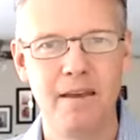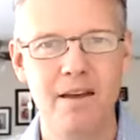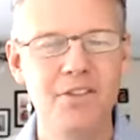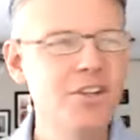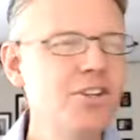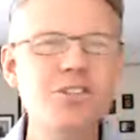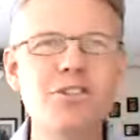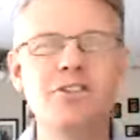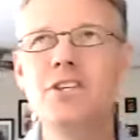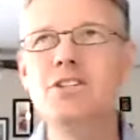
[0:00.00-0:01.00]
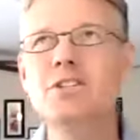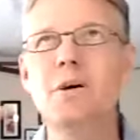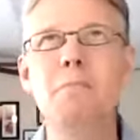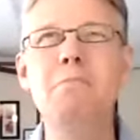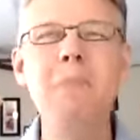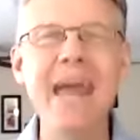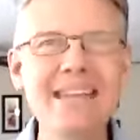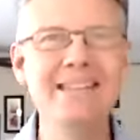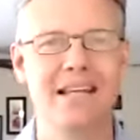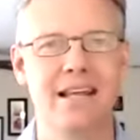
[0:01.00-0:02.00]
This is
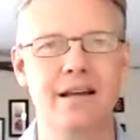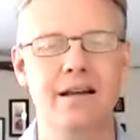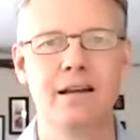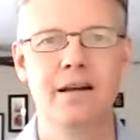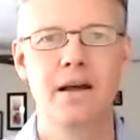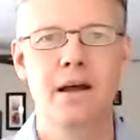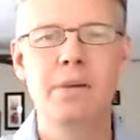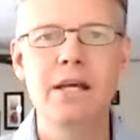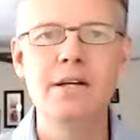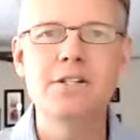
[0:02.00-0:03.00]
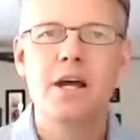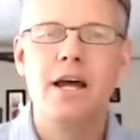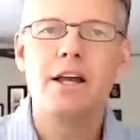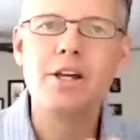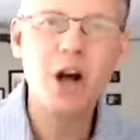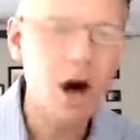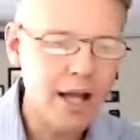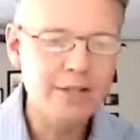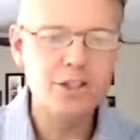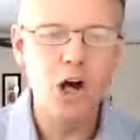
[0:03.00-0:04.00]
amazing because
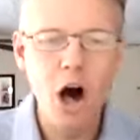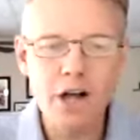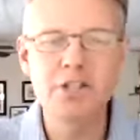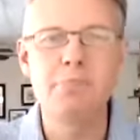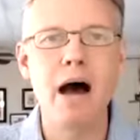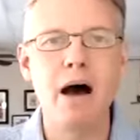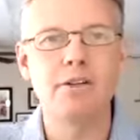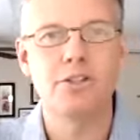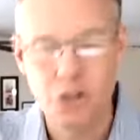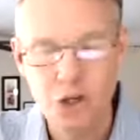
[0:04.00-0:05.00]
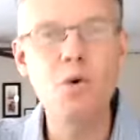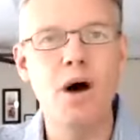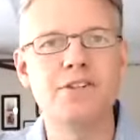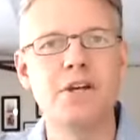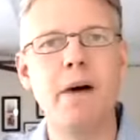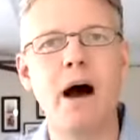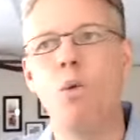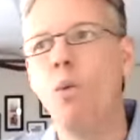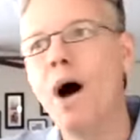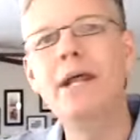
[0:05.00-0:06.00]
God talks about to us about
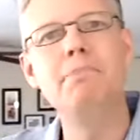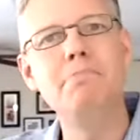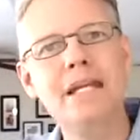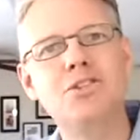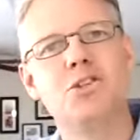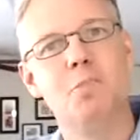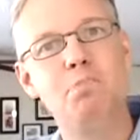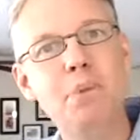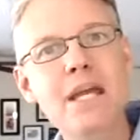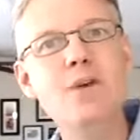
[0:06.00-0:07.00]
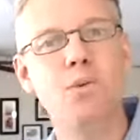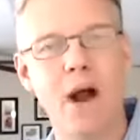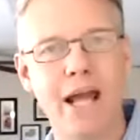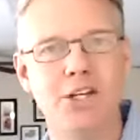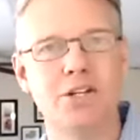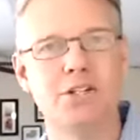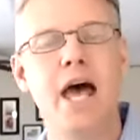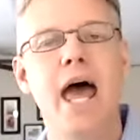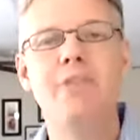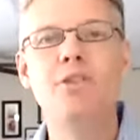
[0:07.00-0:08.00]
what it means to be righteous.
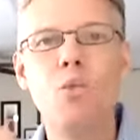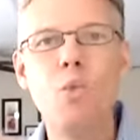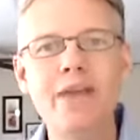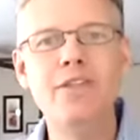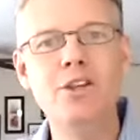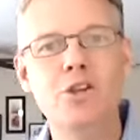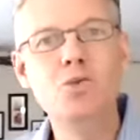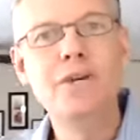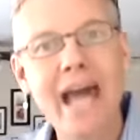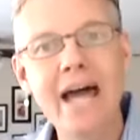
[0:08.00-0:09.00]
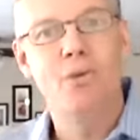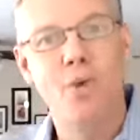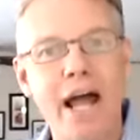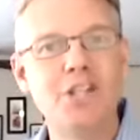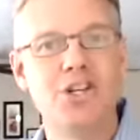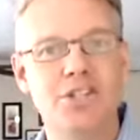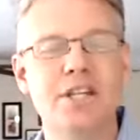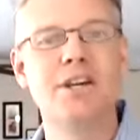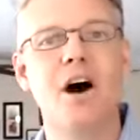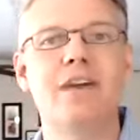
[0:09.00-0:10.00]
And the way that you get righteous
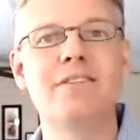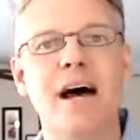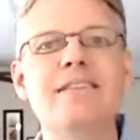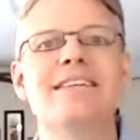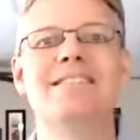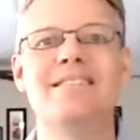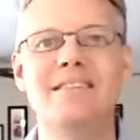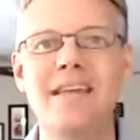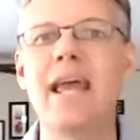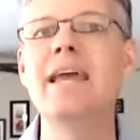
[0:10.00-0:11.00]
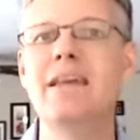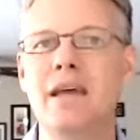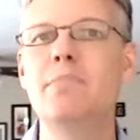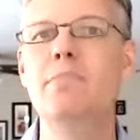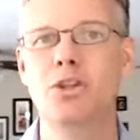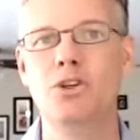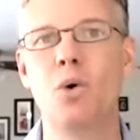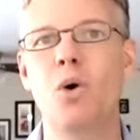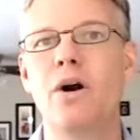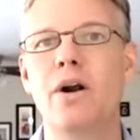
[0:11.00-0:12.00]
in God's eyes is to take him
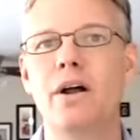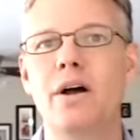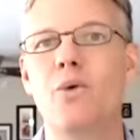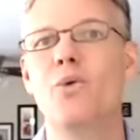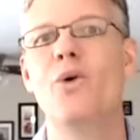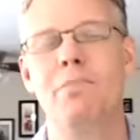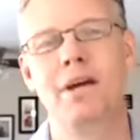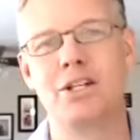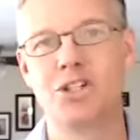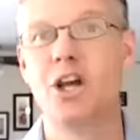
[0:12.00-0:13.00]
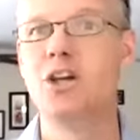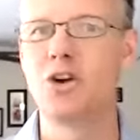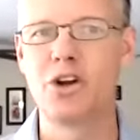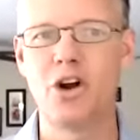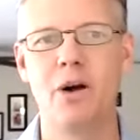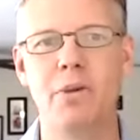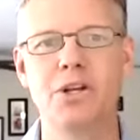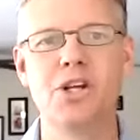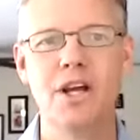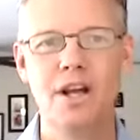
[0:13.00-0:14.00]
your rubbish, your
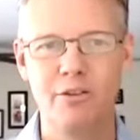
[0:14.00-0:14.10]
garbage.